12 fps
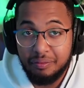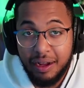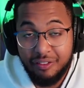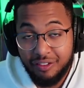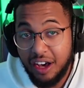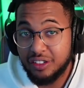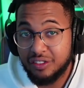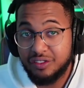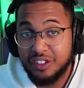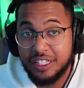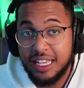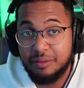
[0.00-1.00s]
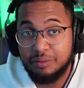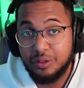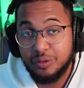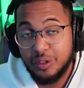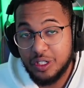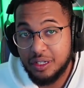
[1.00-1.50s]
My father, for
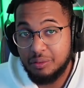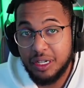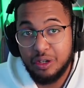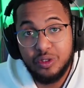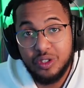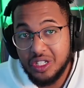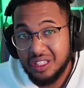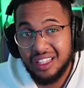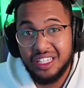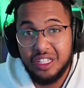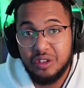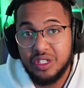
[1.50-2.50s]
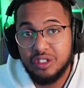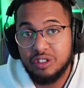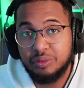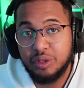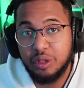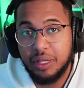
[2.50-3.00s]
example, was somebody who doesn't like using
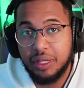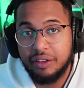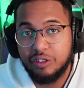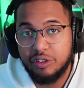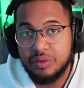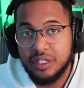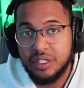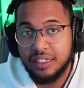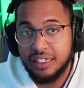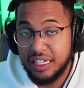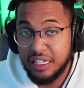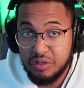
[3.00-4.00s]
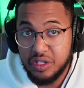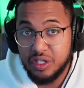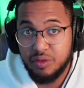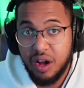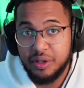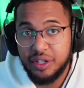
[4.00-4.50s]
crypto platforms. He
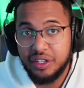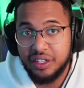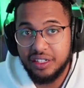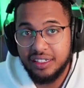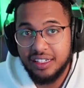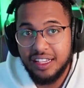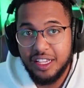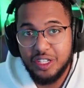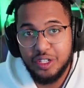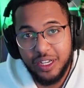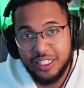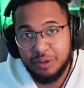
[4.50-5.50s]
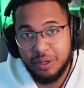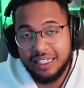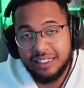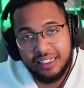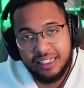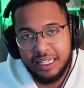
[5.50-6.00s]
uses Robinhood. So guess what
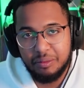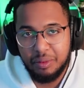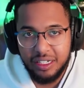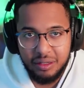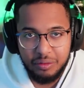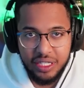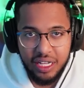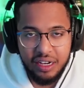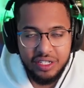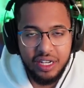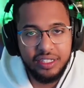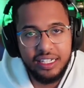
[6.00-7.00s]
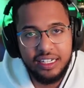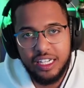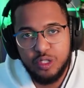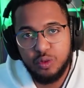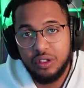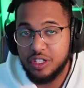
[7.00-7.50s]
he did? He bought some stocks on there,
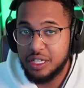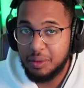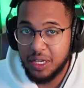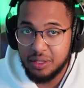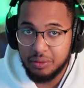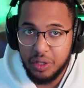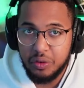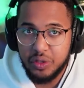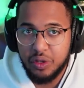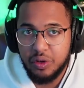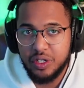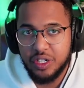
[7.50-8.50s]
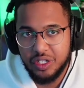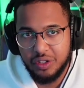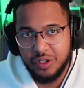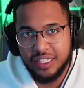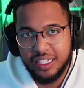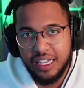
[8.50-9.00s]
as well as he bought some Dogecoin, just
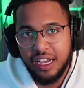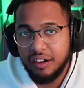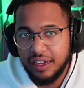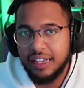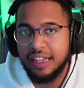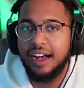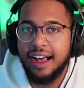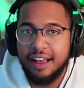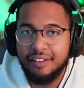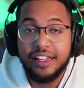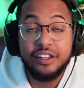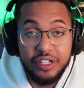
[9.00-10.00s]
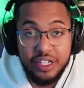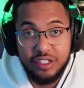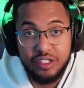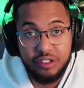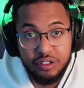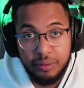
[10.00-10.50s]
so he could say, all right, I have entered
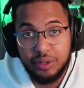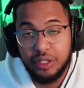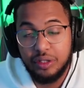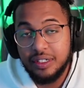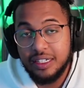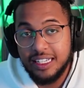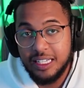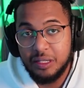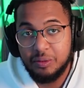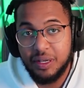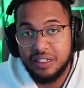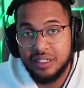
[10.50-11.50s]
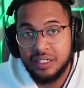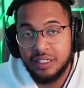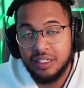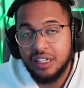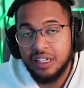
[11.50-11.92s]
into the crypto space.